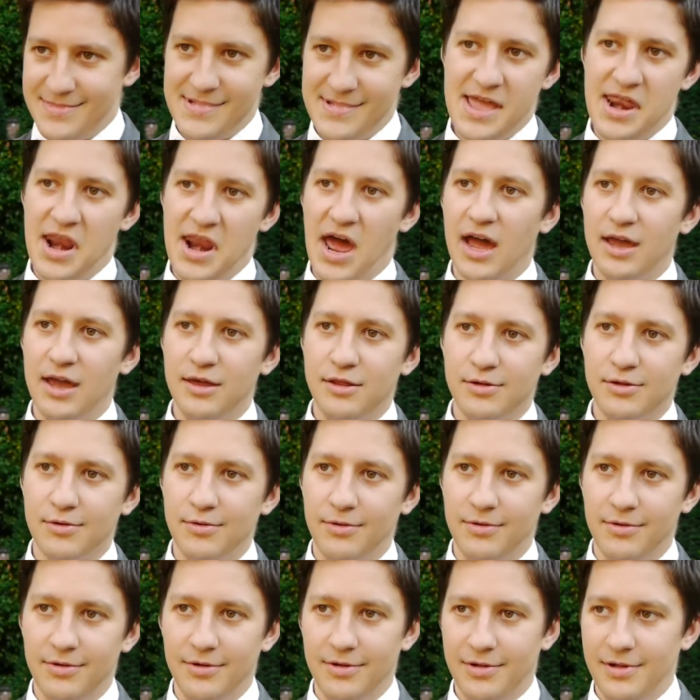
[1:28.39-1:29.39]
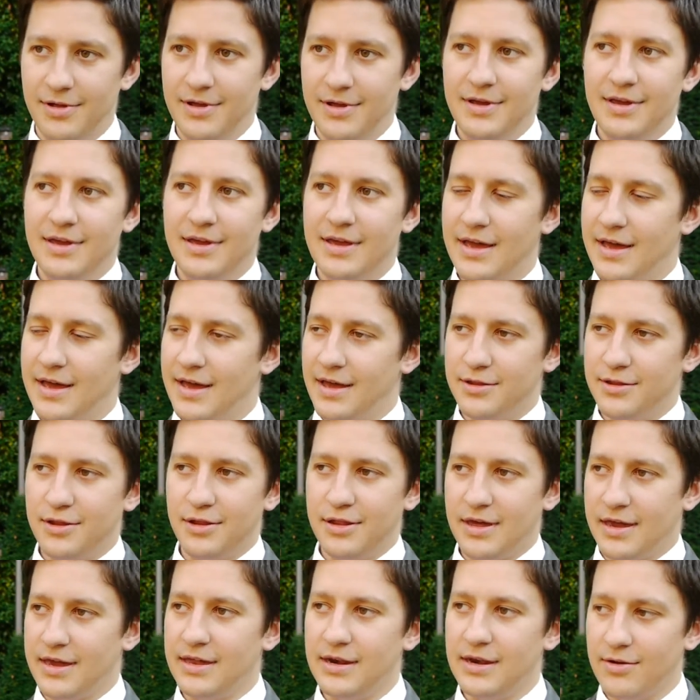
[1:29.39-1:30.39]
in high school, as a
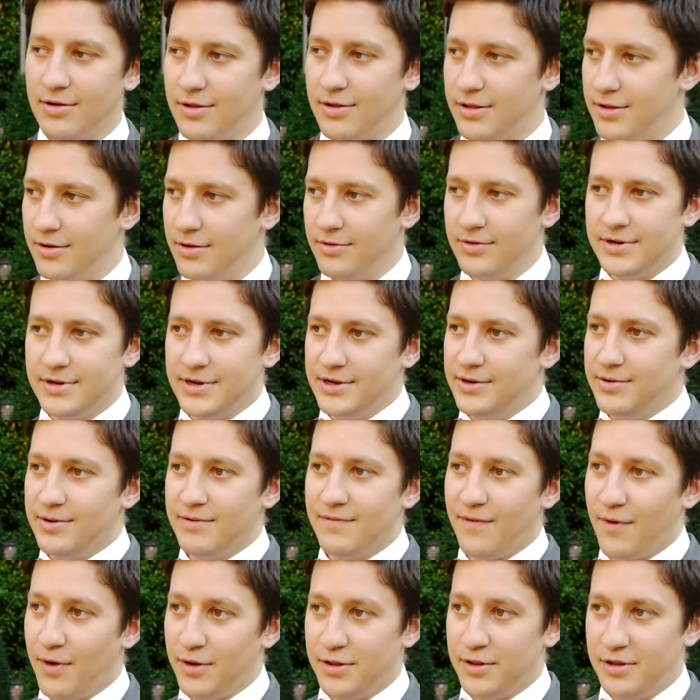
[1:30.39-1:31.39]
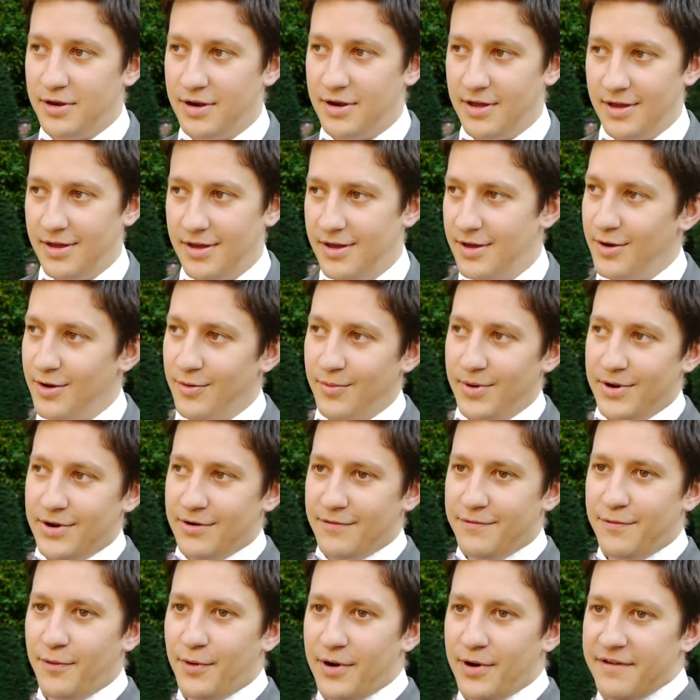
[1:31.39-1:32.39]
secondary student in university, when
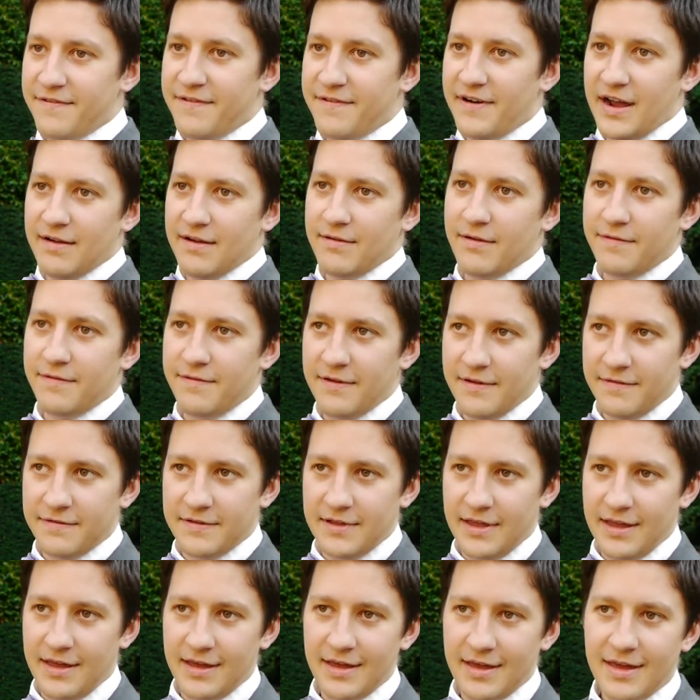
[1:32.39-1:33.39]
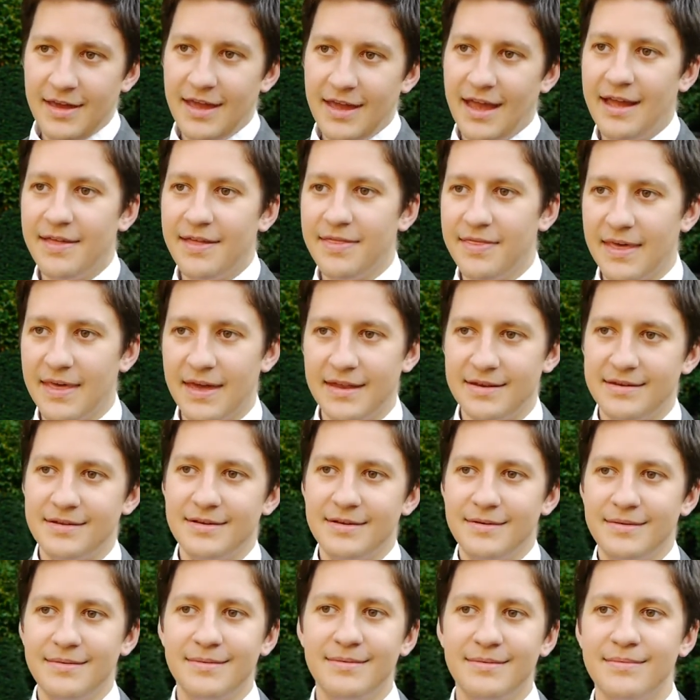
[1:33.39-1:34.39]
you're 45 or 50, and that
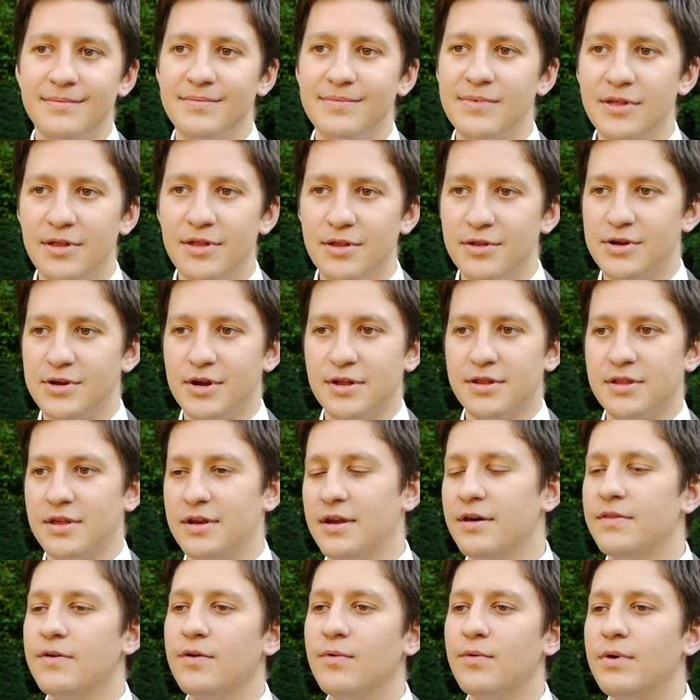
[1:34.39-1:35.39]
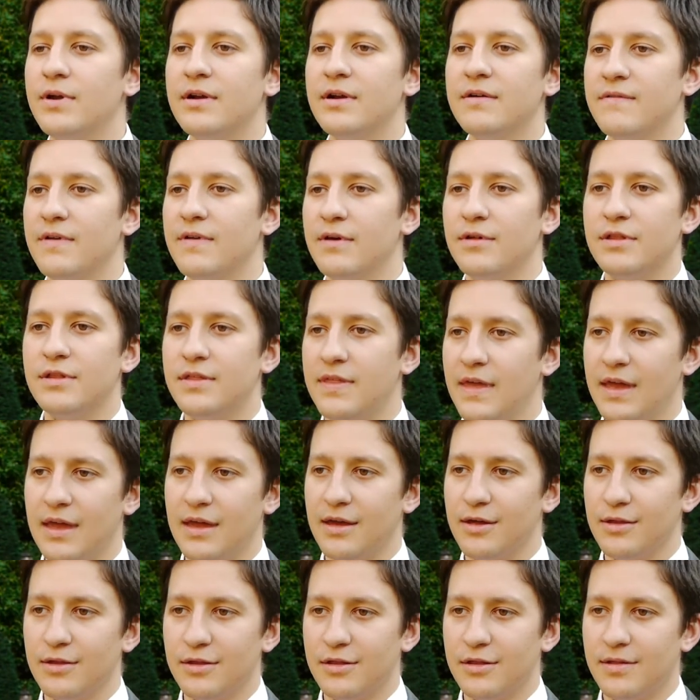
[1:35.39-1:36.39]
this is just another one of those
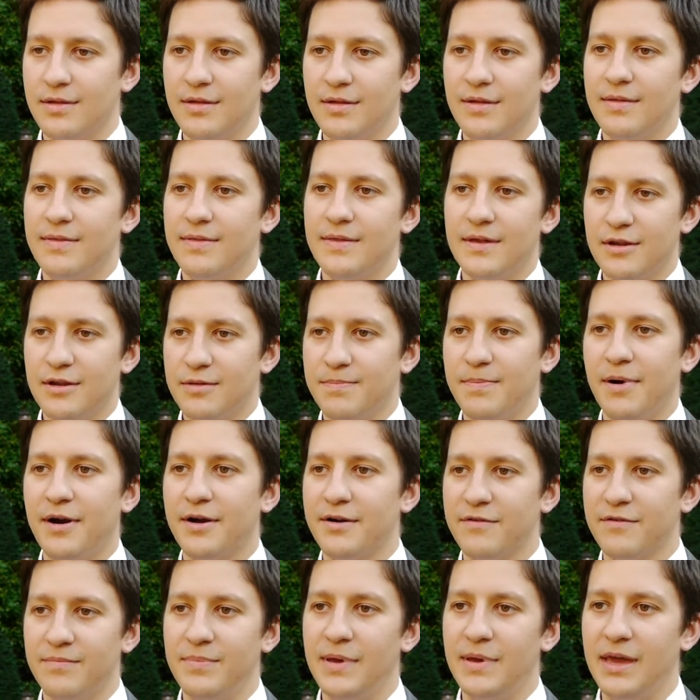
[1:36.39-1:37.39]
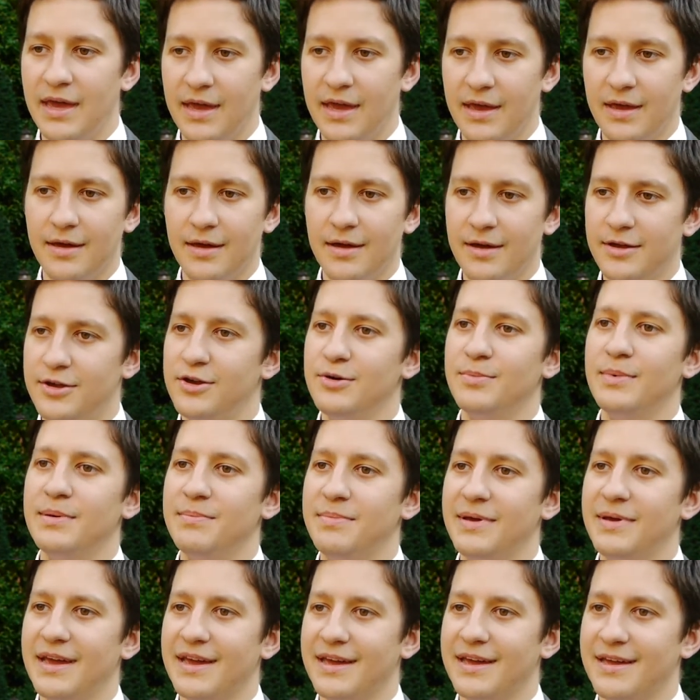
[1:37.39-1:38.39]
things that is part of being human
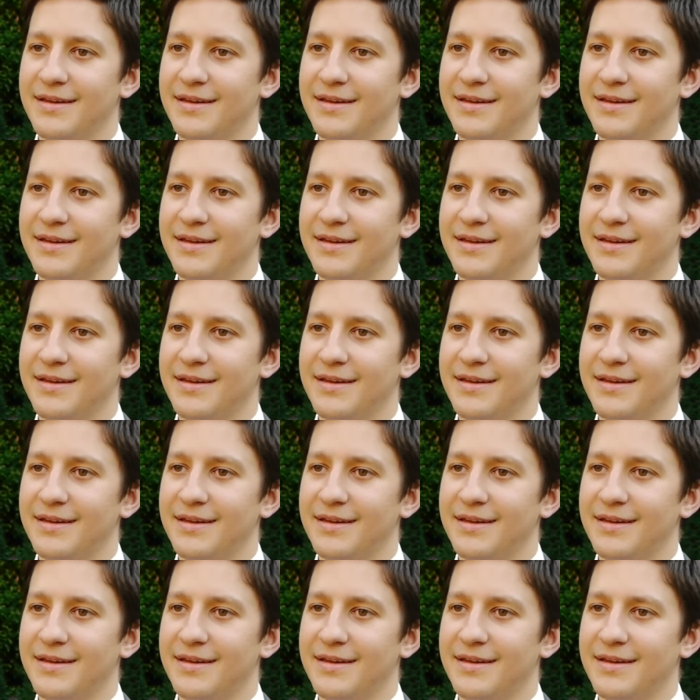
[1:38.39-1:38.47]
being.